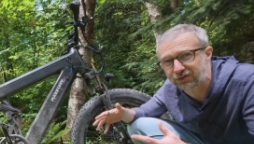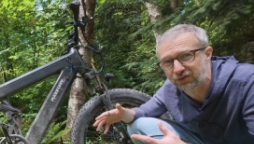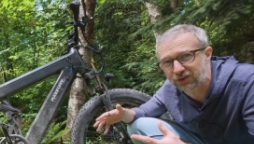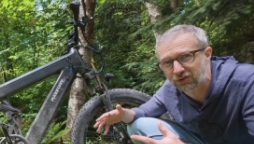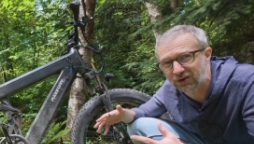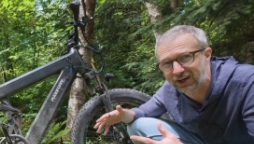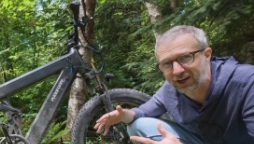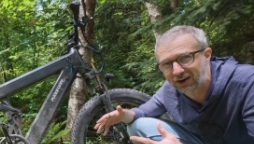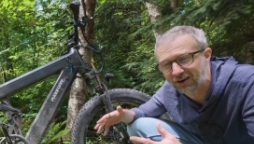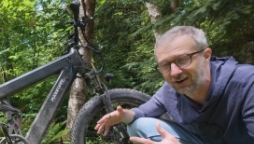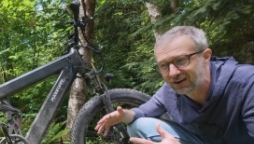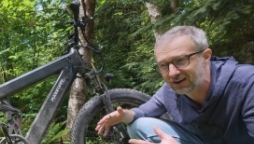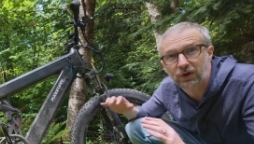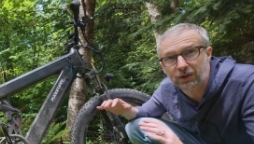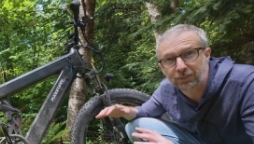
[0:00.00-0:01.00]
through the ringer.
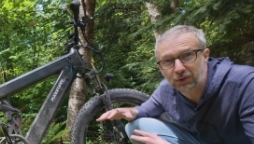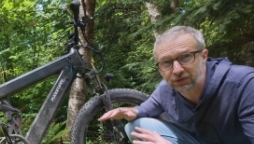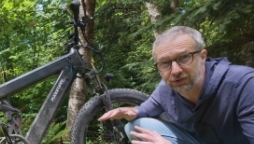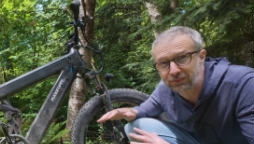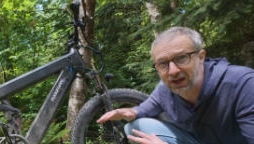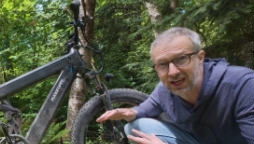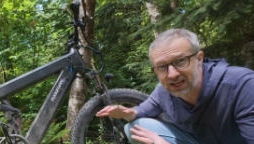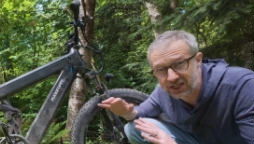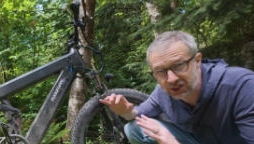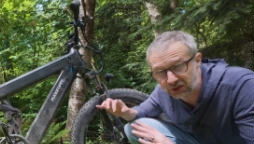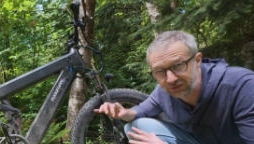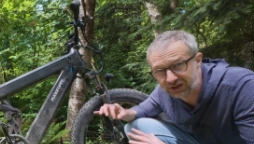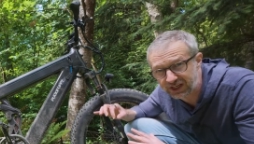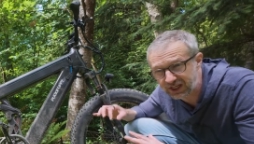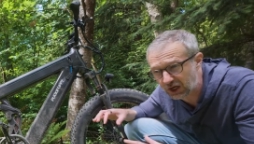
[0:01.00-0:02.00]
When I posted my
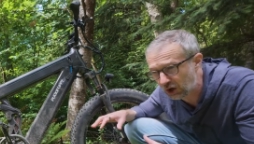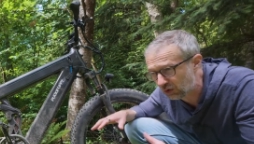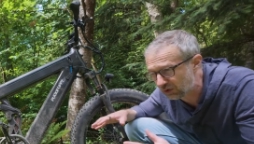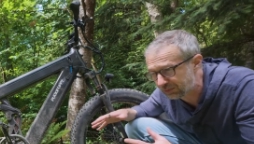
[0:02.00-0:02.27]
initial video